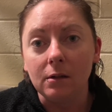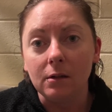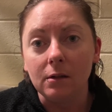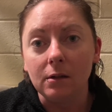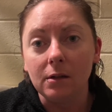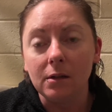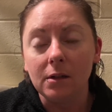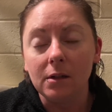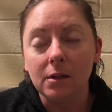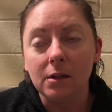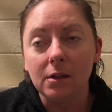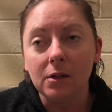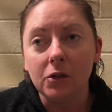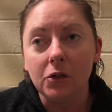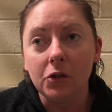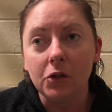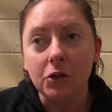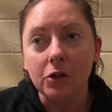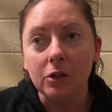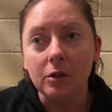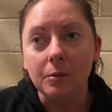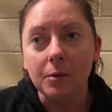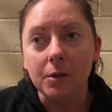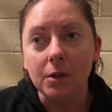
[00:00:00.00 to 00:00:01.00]

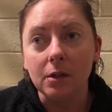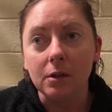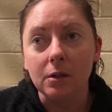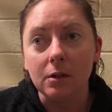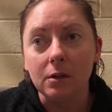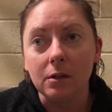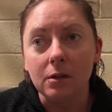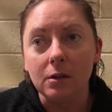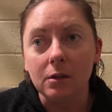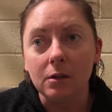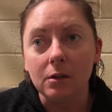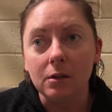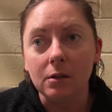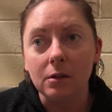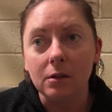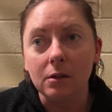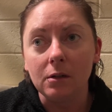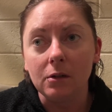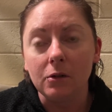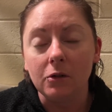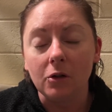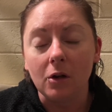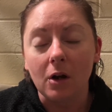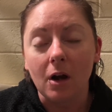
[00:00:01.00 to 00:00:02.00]
stupid
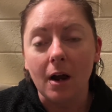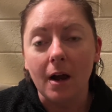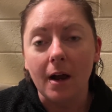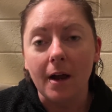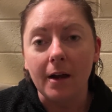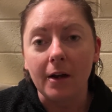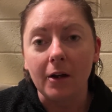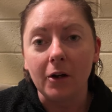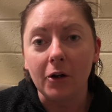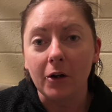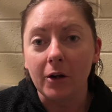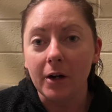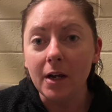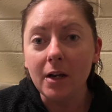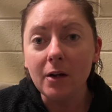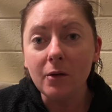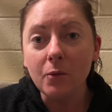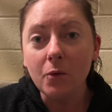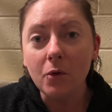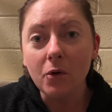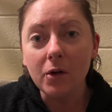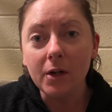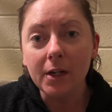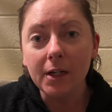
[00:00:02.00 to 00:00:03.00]
dry creek
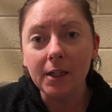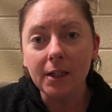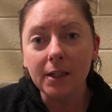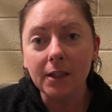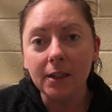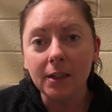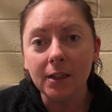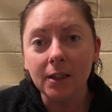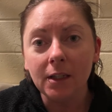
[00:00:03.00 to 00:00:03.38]
walking.